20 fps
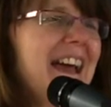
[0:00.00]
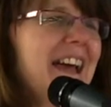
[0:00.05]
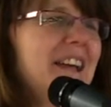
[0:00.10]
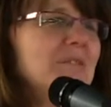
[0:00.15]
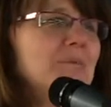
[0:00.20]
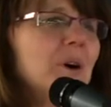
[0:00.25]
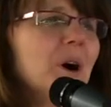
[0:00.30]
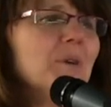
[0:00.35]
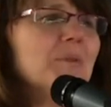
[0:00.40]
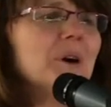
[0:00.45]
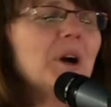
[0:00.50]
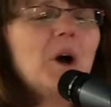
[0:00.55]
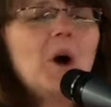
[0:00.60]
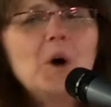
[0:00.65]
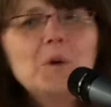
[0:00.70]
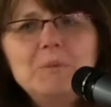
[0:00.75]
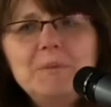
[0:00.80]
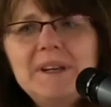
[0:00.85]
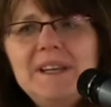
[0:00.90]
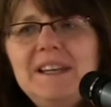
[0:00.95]
And what we're
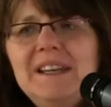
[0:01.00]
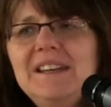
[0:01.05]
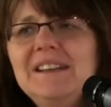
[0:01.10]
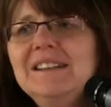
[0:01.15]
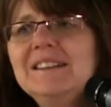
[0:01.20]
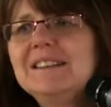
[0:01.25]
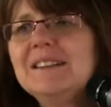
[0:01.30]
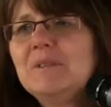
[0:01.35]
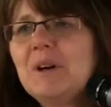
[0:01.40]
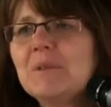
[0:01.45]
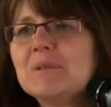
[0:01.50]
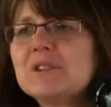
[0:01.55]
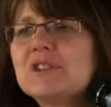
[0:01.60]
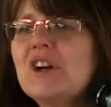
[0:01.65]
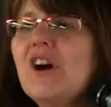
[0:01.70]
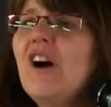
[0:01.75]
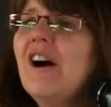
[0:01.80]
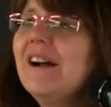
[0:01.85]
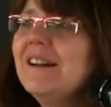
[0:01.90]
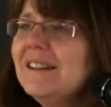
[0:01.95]
hoping, what we're
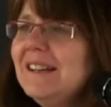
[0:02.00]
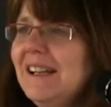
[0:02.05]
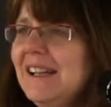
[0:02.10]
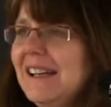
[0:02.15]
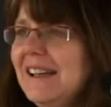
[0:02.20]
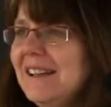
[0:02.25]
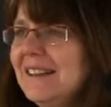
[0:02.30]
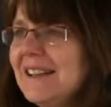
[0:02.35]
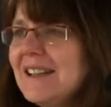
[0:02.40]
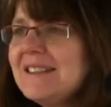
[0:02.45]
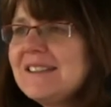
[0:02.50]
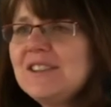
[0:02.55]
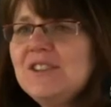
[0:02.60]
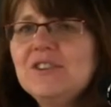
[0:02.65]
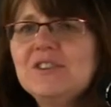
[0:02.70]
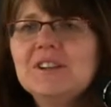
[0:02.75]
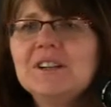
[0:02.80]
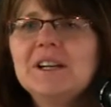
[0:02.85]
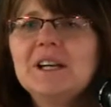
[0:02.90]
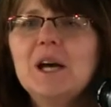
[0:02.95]
targeting, is that
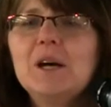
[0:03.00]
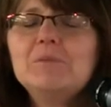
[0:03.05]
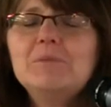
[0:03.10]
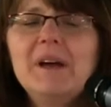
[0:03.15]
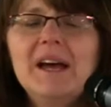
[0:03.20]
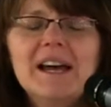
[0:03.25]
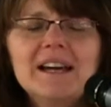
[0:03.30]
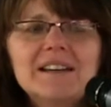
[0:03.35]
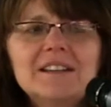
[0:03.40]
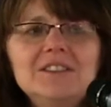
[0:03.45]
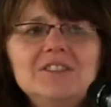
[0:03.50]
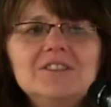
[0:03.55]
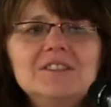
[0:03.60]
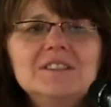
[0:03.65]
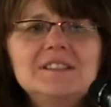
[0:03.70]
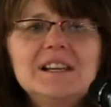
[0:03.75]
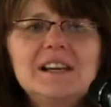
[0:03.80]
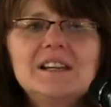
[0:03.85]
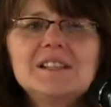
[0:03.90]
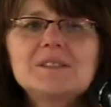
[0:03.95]
you're going to come back and you're
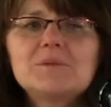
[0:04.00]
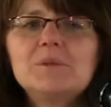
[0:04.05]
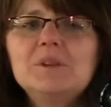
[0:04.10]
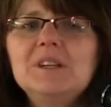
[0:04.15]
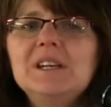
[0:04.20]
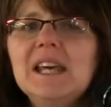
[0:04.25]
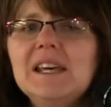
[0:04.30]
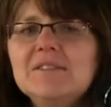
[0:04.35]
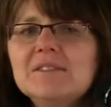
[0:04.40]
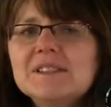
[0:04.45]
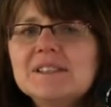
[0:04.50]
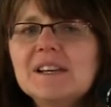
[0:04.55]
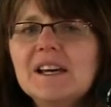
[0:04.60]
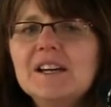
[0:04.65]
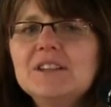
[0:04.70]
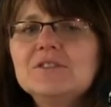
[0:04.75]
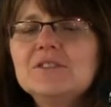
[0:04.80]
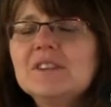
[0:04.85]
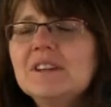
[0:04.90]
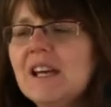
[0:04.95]
going to tell us, well, you gave us
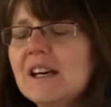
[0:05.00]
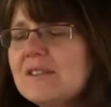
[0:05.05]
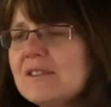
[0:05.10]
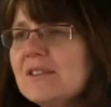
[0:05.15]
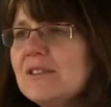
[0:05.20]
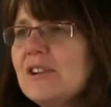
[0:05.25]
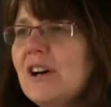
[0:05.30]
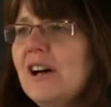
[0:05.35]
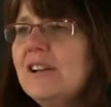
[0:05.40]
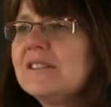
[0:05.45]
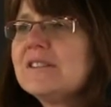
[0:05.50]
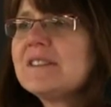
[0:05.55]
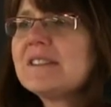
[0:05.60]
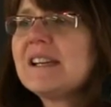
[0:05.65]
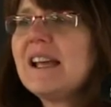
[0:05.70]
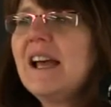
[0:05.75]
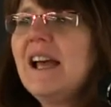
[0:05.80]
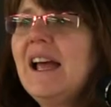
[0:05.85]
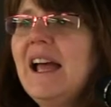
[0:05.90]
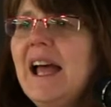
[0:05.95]

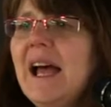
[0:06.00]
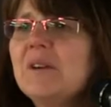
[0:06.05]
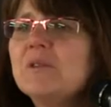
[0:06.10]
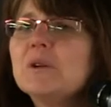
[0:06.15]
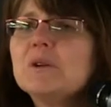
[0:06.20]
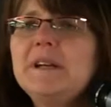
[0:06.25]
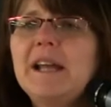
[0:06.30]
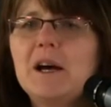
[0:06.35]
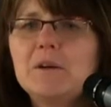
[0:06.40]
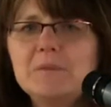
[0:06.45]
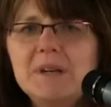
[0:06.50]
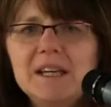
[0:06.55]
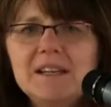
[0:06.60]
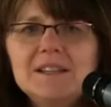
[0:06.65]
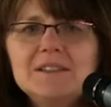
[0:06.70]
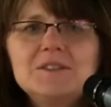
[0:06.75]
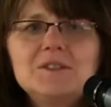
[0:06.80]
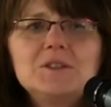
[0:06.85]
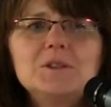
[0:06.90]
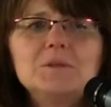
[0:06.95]
$100,000 and we're now
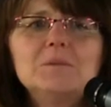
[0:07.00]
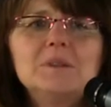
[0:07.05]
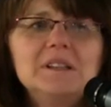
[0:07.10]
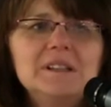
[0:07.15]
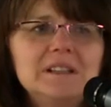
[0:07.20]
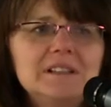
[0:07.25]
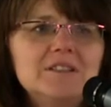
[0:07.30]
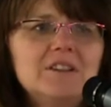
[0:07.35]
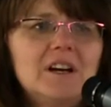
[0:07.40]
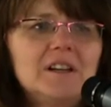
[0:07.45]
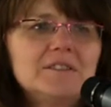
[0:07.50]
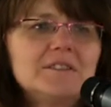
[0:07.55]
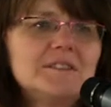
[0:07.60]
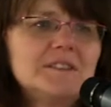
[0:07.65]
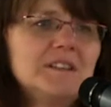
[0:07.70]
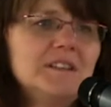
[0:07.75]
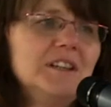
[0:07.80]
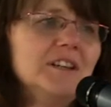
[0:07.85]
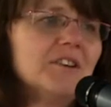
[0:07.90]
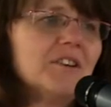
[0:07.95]
making $2 million a
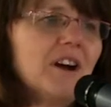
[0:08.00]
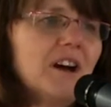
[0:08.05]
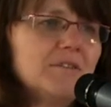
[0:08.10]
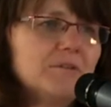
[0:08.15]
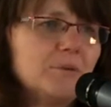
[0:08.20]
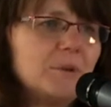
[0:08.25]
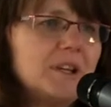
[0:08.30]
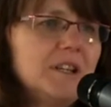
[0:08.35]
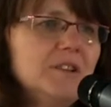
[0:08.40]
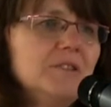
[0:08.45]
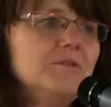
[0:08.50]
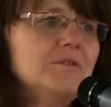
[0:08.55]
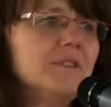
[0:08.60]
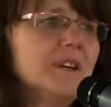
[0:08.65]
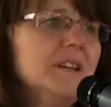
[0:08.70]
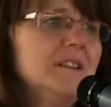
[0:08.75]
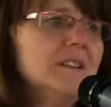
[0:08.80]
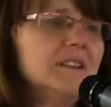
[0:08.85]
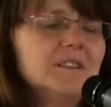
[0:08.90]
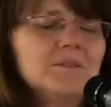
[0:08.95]
year off what you
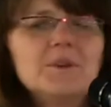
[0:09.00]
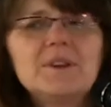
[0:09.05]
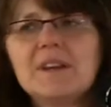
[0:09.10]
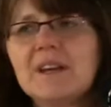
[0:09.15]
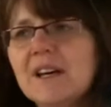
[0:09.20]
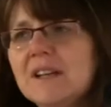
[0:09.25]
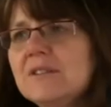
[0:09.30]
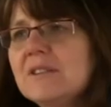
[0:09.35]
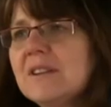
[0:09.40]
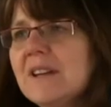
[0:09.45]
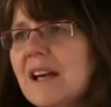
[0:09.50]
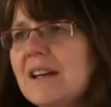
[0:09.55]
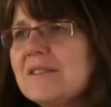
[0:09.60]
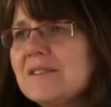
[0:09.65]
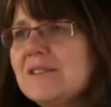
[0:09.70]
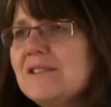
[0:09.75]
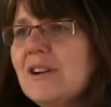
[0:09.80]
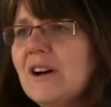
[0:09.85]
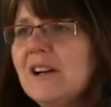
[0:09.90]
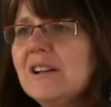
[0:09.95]
funded with
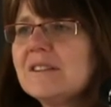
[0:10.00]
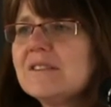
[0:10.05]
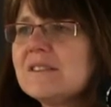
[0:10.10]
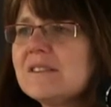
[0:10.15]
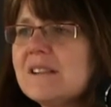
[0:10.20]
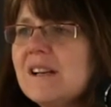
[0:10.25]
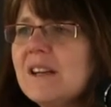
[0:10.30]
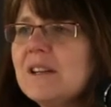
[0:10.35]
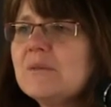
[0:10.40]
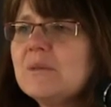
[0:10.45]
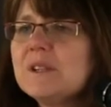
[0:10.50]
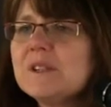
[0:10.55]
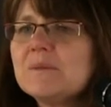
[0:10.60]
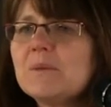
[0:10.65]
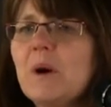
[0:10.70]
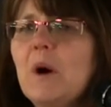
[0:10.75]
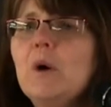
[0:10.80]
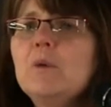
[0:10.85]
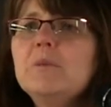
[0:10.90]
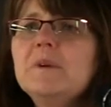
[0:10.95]
$100,000. In other words,
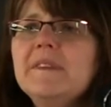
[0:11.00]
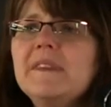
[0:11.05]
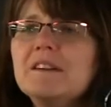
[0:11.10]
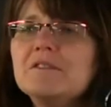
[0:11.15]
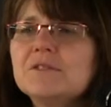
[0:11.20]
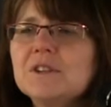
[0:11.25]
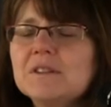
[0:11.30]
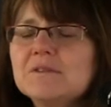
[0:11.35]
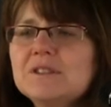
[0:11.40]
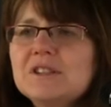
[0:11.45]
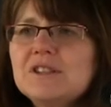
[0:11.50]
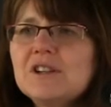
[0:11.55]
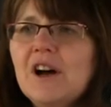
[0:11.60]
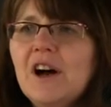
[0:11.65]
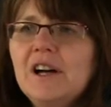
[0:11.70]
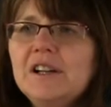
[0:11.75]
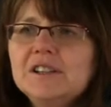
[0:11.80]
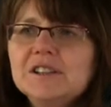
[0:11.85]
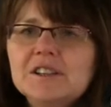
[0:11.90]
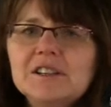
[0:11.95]
we're hoping that for every
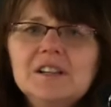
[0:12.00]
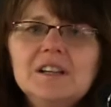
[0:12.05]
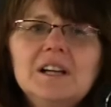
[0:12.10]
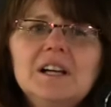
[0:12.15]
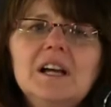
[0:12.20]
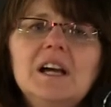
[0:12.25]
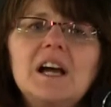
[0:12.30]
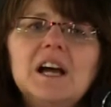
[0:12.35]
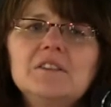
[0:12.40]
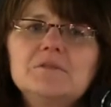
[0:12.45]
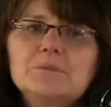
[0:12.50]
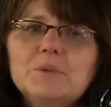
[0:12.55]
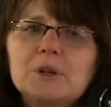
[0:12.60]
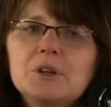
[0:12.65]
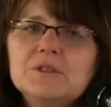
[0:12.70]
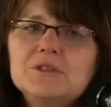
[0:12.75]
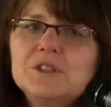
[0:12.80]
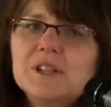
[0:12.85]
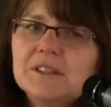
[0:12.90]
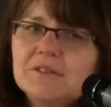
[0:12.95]
dollar of
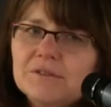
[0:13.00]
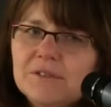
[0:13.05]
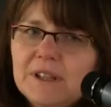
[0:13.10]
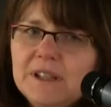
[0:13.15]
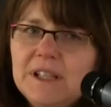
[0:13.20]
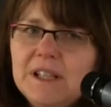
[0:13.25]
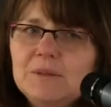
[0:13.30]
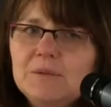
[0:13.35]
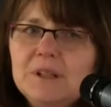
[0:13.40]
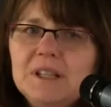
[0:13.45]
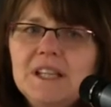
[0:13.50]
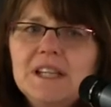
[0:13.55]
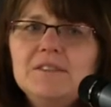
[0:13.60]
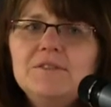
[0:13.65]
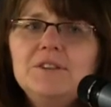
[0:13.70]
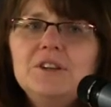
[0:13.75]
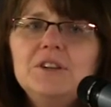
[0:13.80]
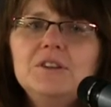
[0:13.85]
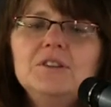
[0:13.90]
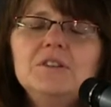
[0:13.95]
project funding we
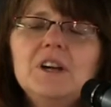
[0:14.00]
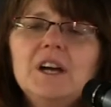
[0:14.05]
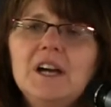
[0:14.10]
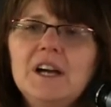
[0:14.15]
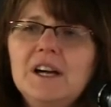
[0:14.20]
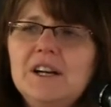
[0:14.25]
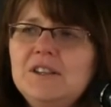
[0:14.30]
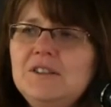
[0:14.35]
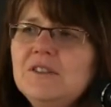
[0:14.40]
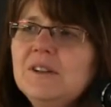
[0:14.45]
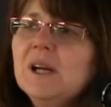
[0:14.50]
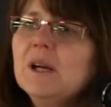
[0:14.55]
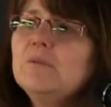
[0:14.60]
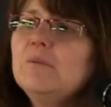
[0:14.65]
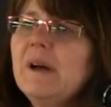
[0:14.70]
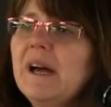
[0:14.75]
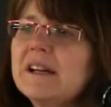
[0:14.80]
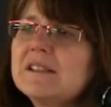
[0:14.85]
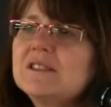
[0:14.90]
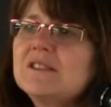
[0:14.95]
give you, you
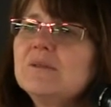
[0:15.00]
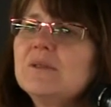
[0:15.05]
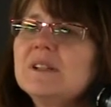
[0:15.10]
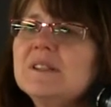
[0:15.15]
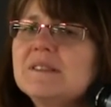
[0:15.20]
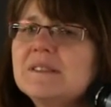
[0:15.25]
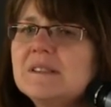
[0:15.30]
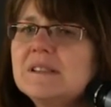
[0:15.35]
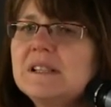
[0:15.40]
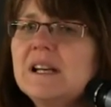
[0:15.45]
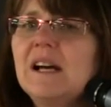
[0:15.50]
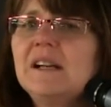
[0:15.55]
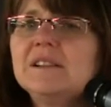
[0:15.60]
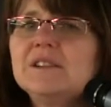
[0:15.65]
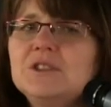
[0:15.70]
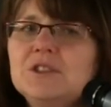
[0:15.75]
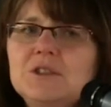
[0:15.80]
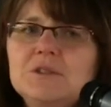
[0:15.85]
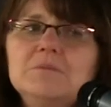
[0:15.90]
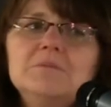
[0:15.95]
come back to us and tell
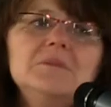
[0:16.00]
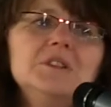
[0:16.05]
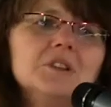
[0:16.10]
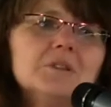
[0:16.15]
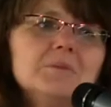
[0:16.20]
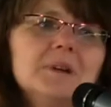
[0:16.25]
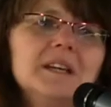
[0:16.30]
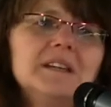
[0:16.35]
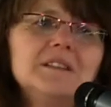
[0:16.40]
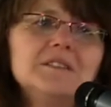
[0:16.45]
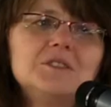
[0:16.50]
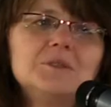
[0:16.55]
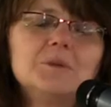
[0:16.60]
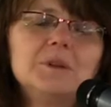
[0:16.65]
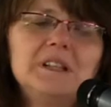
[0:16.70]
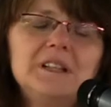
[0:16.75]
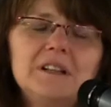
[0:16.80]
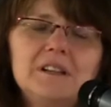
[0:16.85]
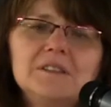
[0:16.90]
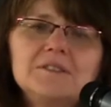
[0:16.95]
us you're making
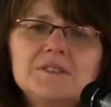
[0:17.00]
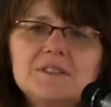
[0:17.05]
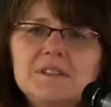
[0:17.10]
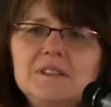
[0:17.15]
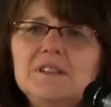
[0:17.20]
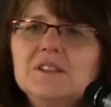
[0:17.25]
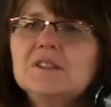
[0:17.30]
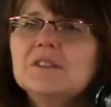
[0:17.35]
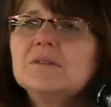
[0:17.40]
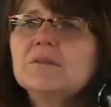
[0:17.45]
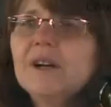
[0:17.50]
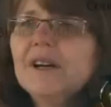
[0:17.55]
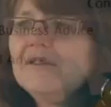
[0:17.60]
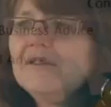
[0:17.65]
$20 a year in